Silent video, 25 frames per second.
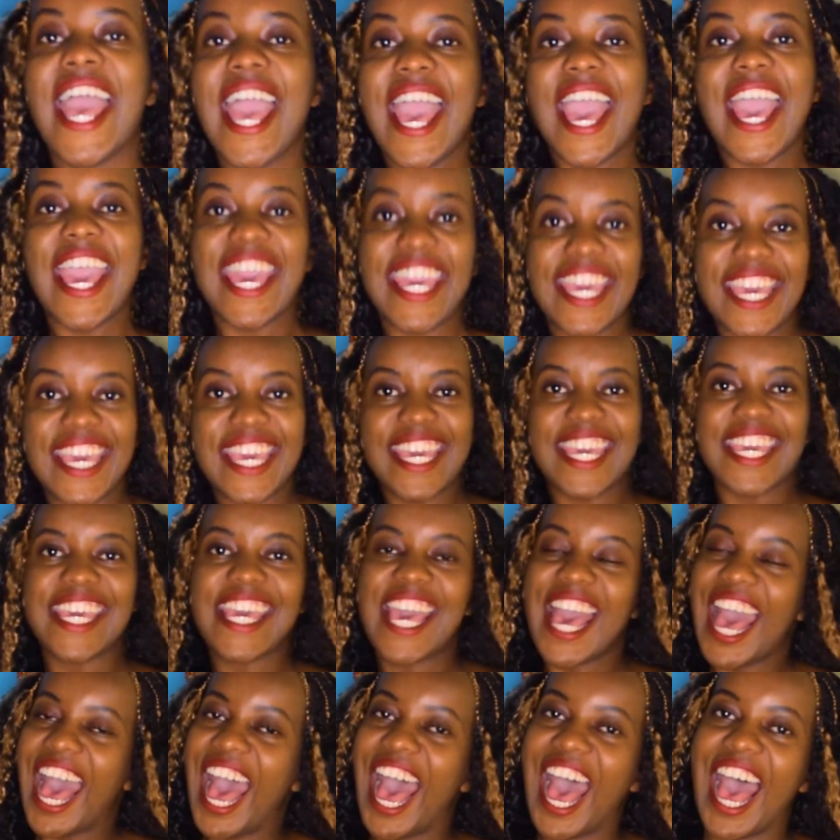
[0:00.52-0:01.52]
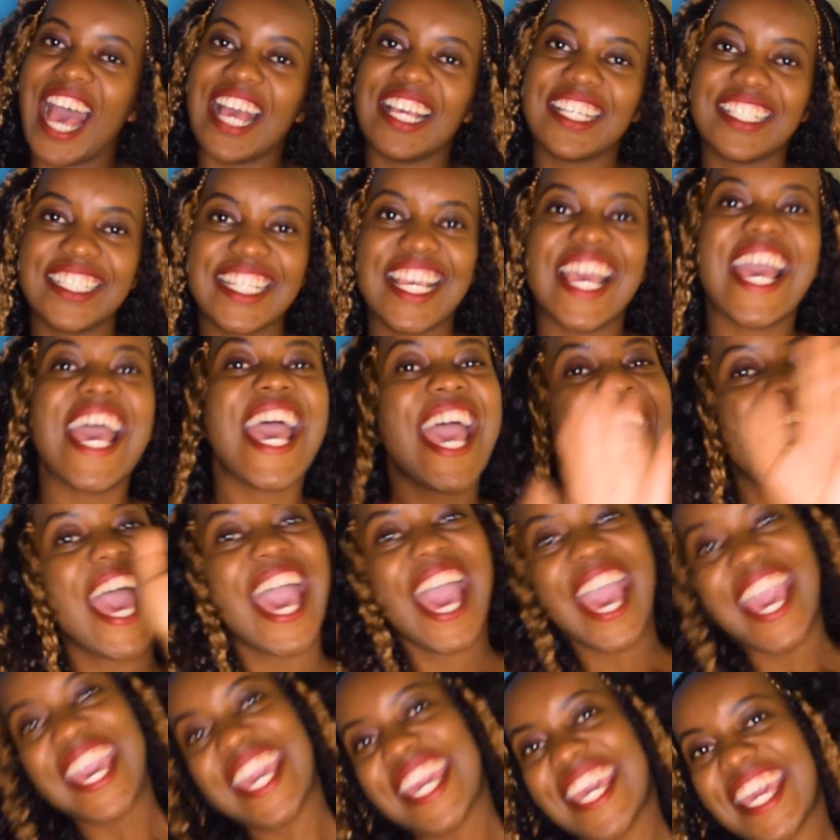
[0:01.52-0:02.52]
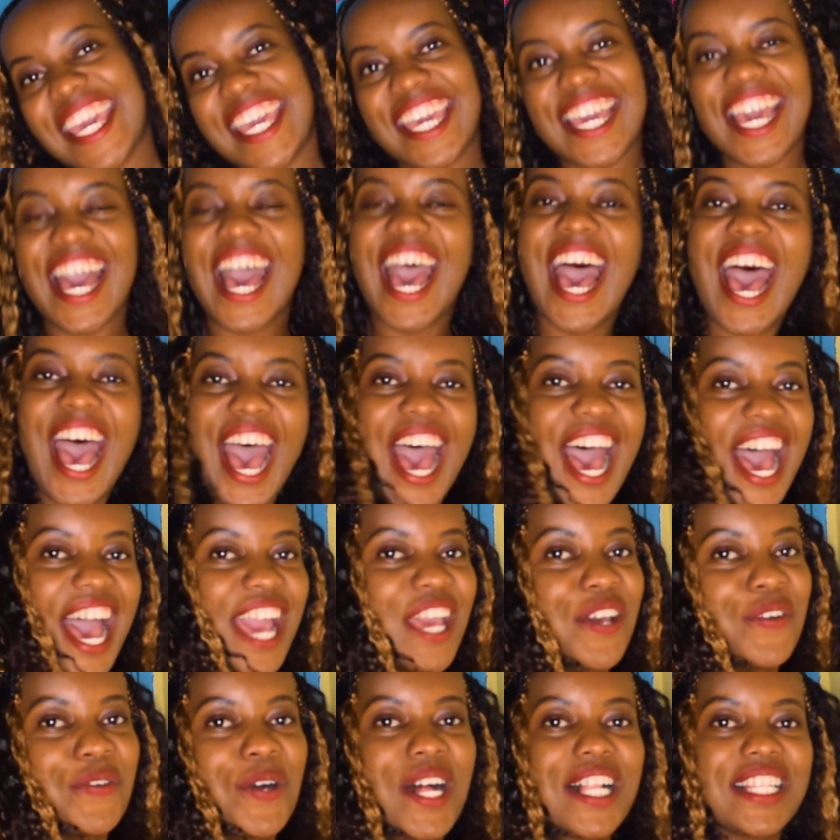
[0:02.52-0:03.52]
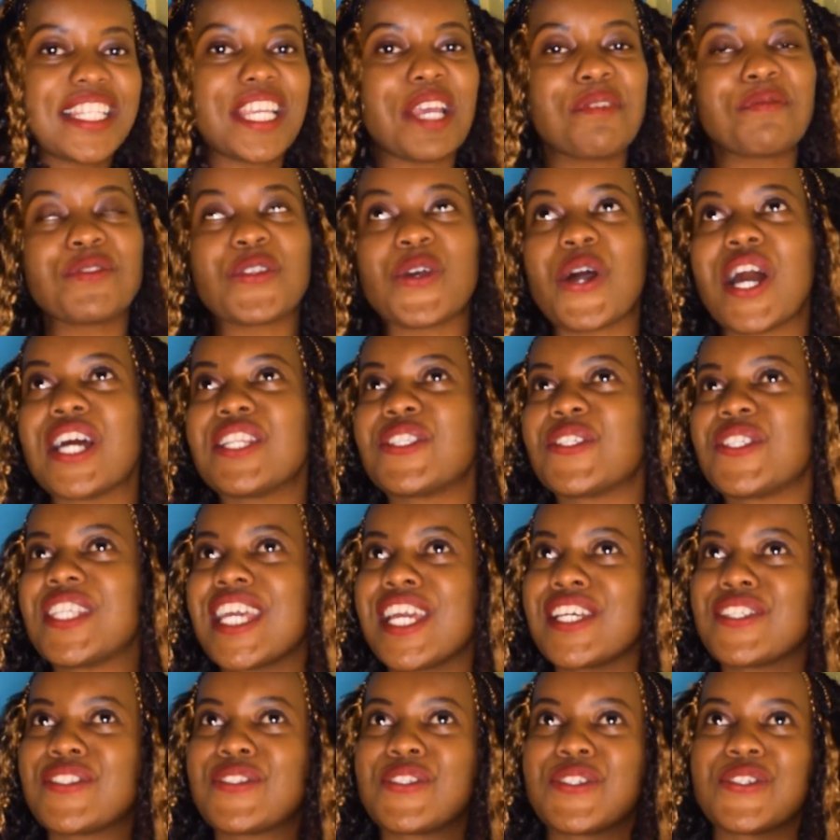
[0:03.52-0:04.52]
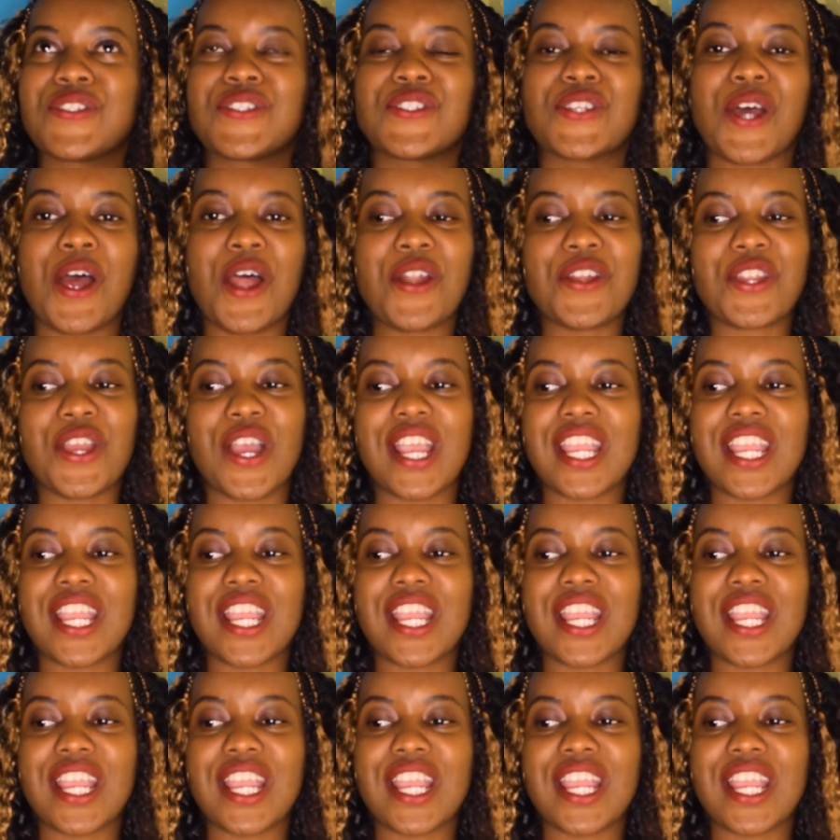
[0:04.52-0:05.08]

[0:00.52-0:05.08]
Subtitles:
Hey hi, welcome to our today's tutorial.